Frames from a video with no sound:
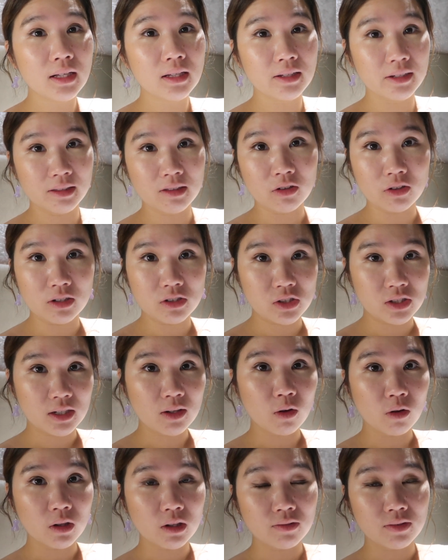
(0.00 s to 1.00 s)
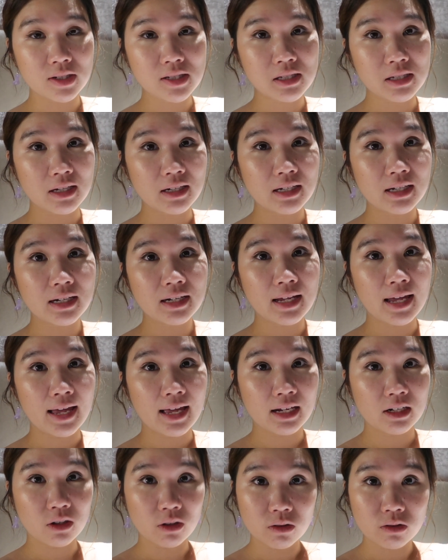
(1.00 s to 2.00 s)
lethargic all of a sudden,
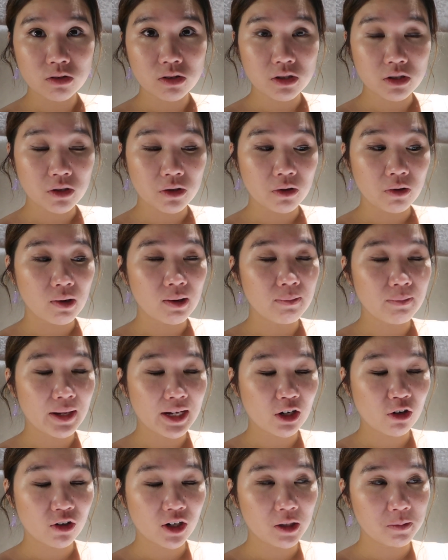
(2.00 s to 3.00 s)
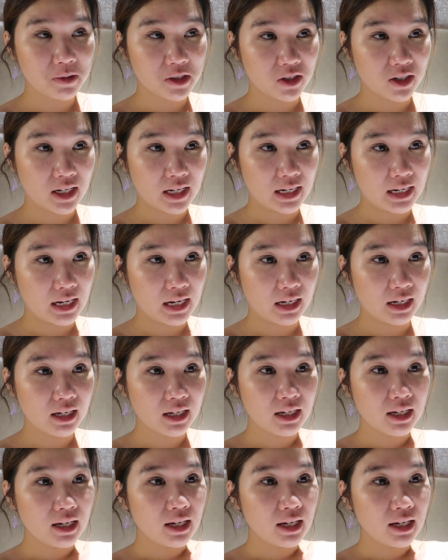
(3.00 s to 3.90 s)
and also my cramps are hitting.